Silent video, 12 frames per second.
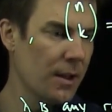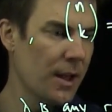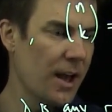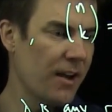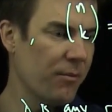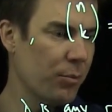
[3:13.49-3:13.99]

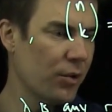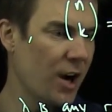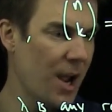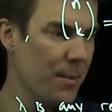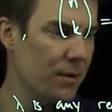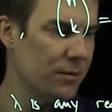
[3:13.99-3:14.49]
f
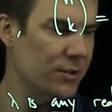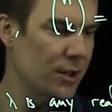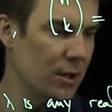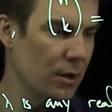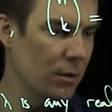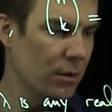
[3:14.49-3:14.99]
prime of
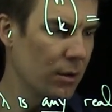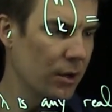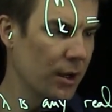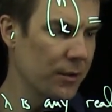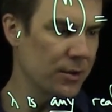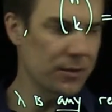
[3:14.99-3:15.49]
0,
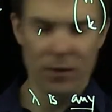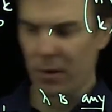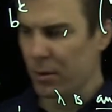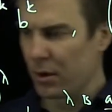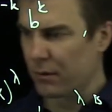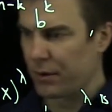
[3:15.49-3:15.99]
looking at this
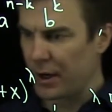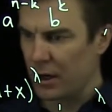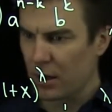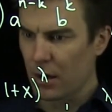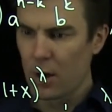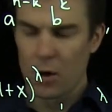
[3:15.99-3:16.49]
formula over
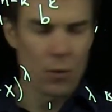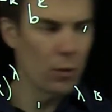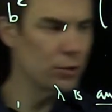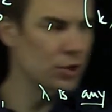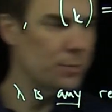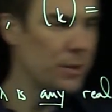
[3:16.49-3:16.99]
here,
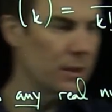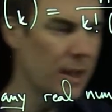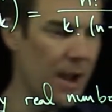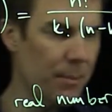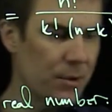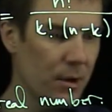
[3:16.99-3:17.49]
will just be
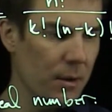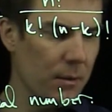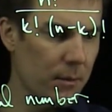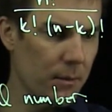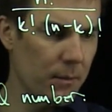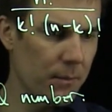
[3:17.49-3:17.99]
lambda.
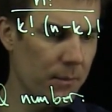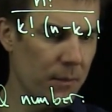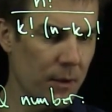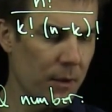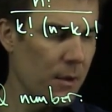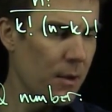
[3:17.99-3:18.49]

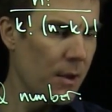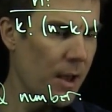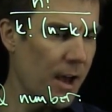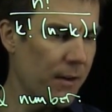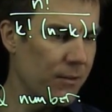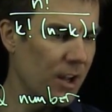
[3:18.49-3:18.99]

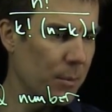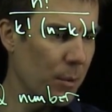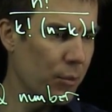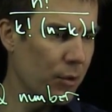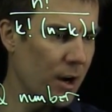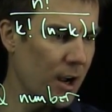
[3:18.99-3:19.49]
f double
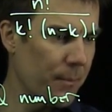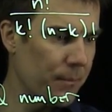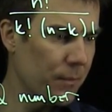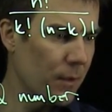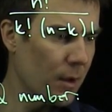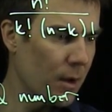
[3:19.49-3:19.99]

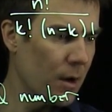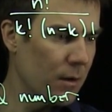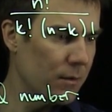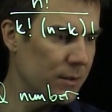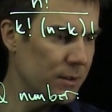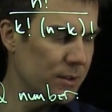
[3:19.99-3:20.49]
prime
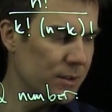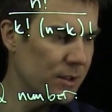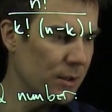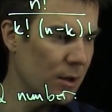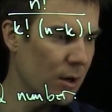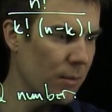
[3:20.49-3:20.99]
of
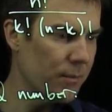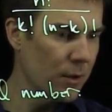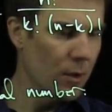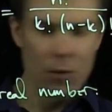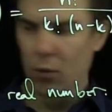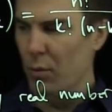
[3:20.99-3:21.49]
0
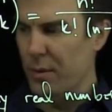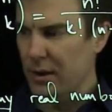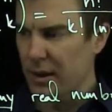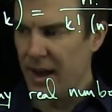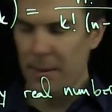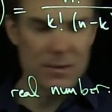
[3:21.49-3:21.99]
will be
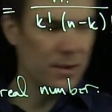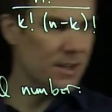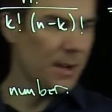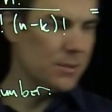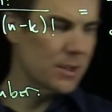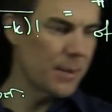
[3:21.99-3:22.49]
lambda
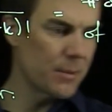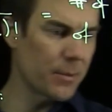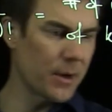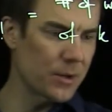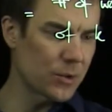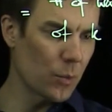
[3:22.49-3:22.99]
times lambda
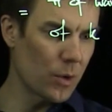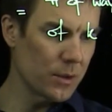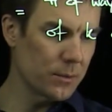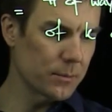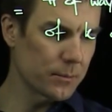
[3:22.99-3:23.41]
minus 1.